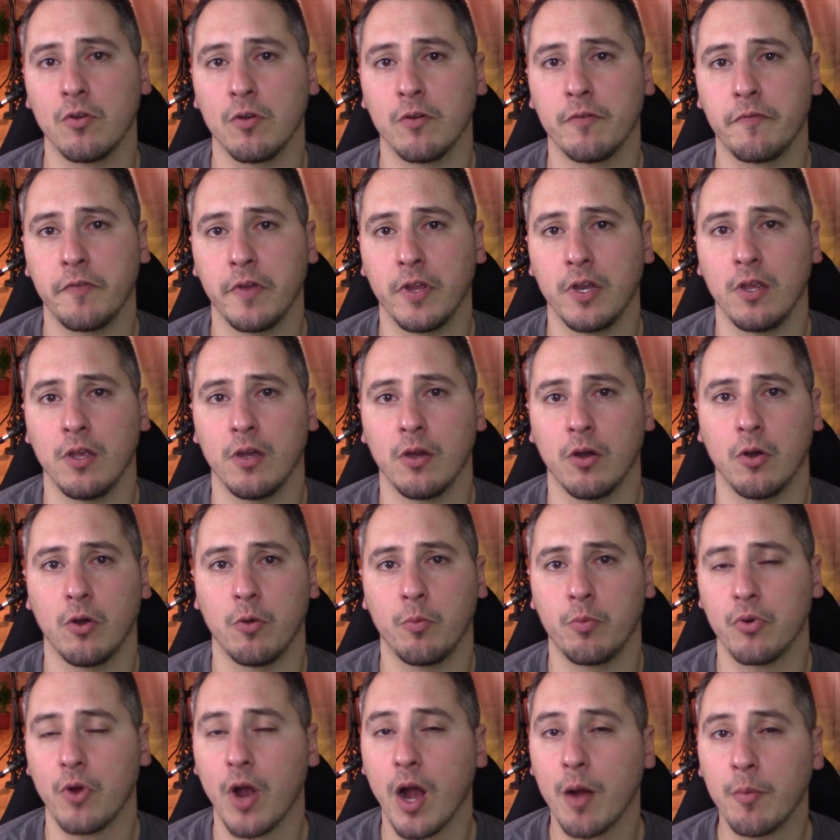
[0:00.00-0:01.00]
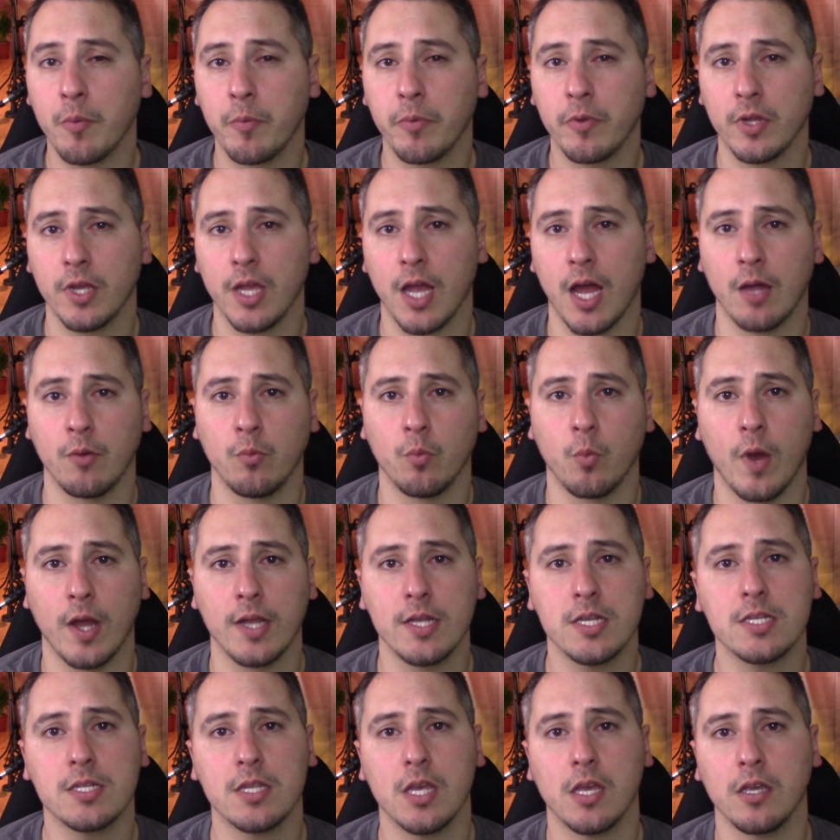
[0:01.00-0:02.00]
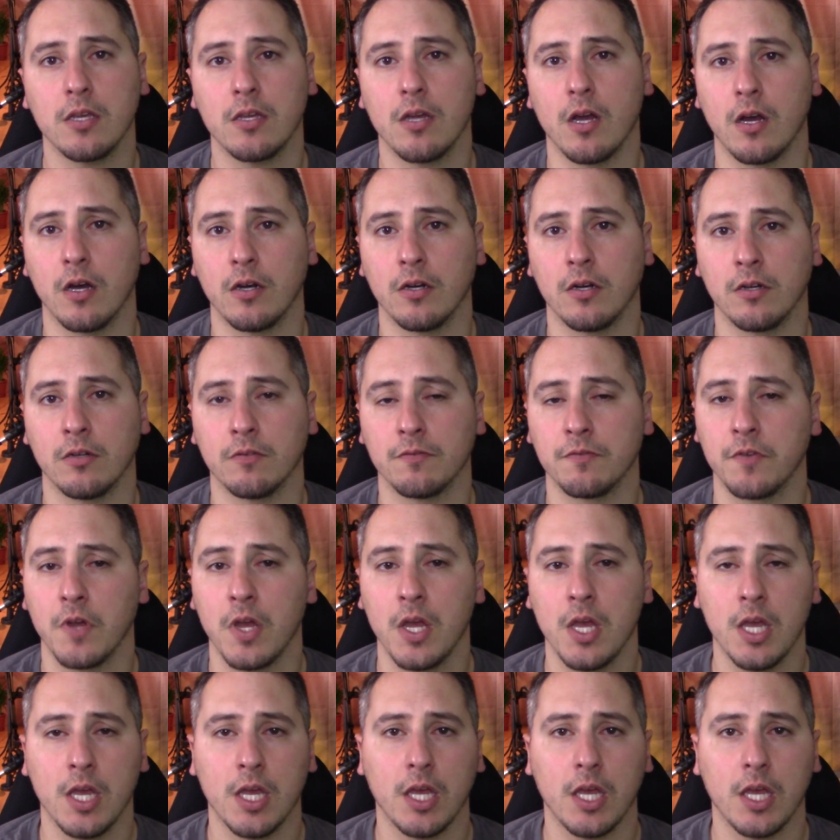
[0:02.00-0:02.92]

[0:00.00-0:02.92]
a video probably on Wednesday of